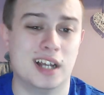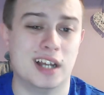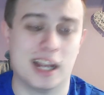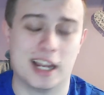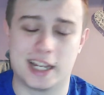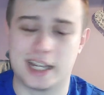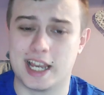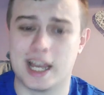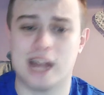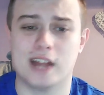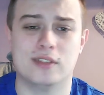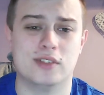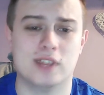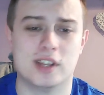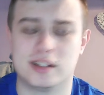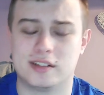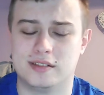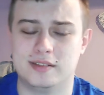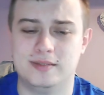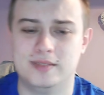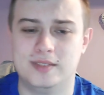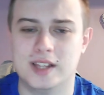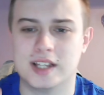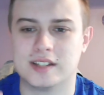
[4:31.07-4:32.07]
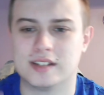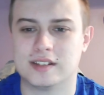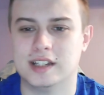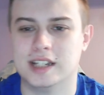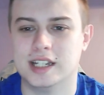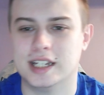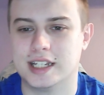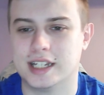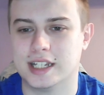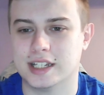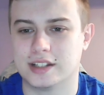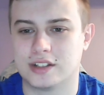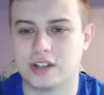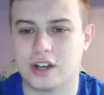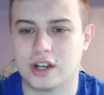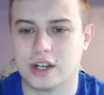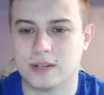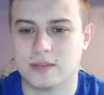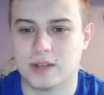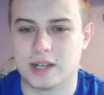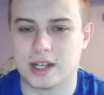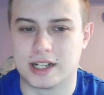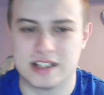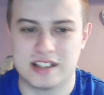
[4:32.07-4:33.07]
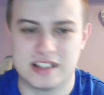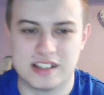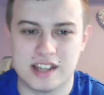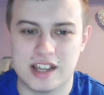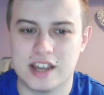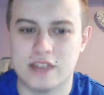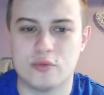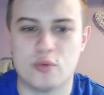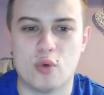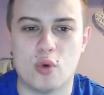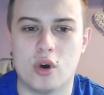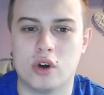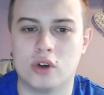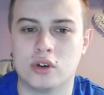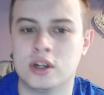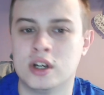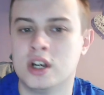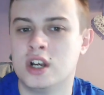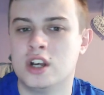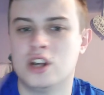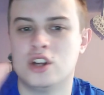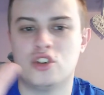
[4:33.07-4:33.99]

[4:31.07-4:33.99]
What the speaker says: again, this leak is kind of like a safe one.